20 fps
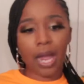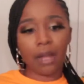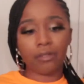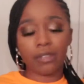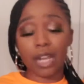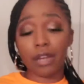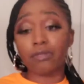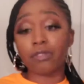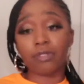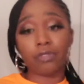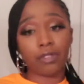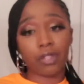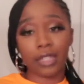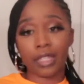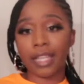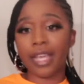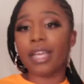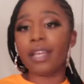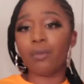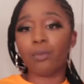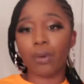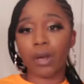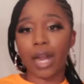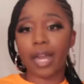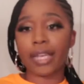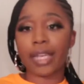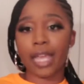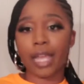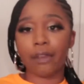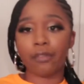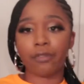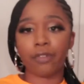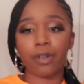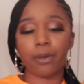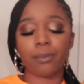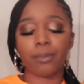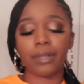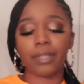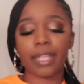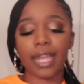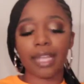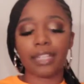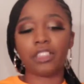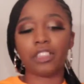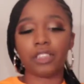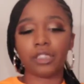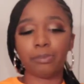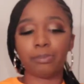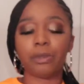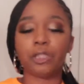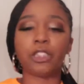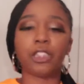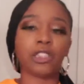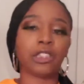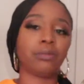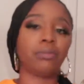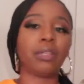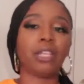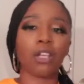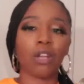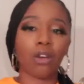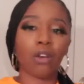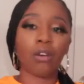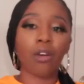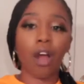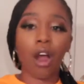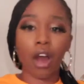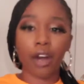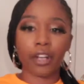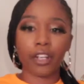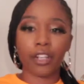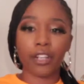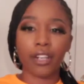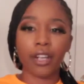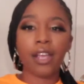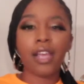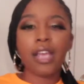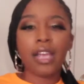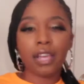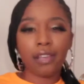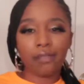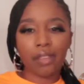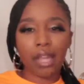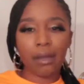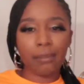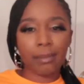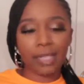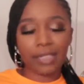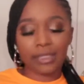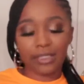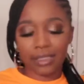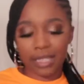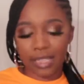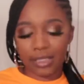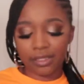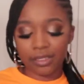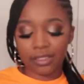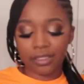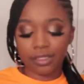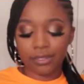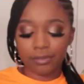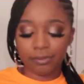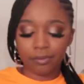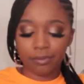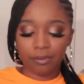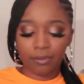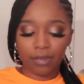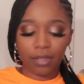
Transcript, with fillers: I'll never forget where I came from, but that just pushes me to go harder, if that makes sense.